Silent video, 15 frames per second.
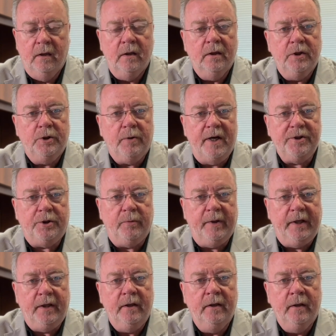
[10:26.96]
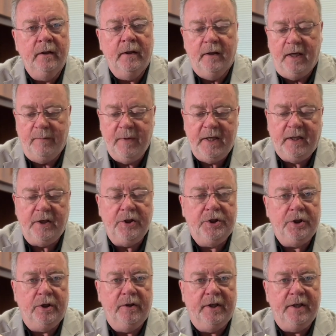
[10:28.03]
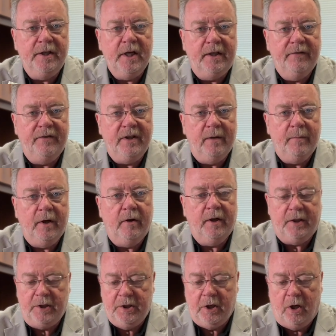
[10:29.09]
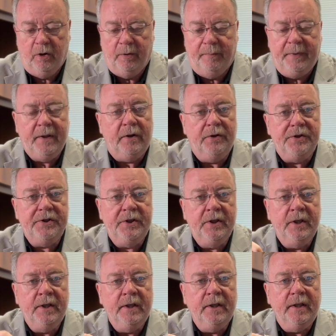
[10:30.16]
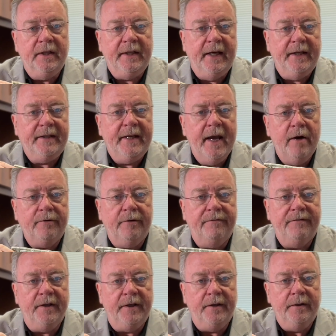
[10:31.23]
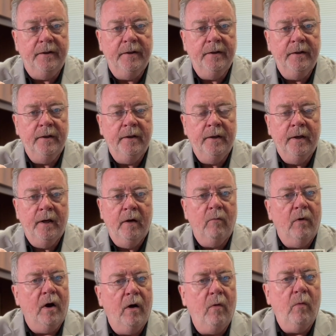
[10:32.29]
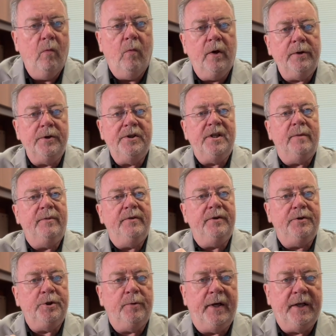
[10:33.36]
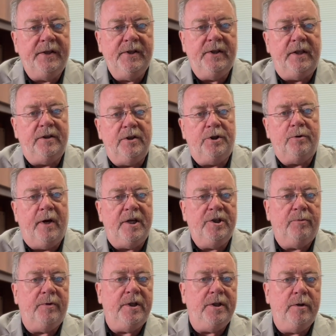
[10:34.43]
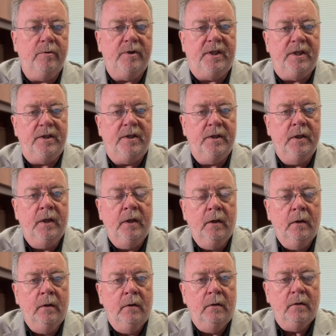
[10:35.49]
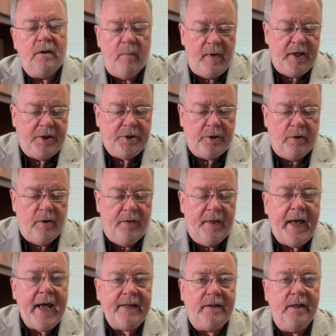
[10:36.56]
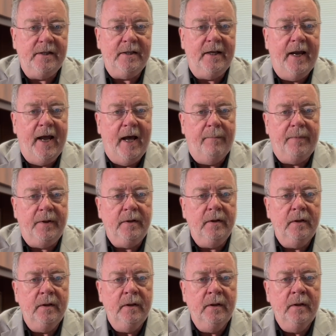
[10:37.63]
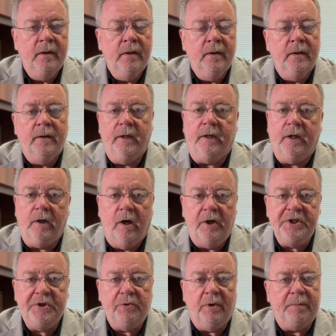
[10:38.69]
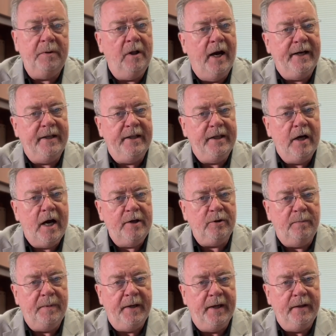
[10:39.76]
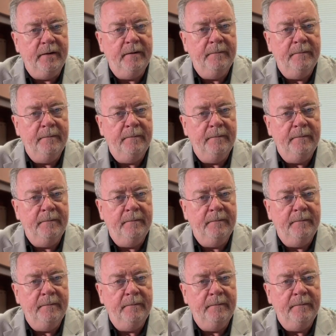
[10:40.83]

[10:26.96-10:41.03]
treasury and making sure that none of the American dollar bills get counterfeited. Well, what are some of the tricks that the treasury uses to make sure that doesn't happen that could also apply to the Autopen?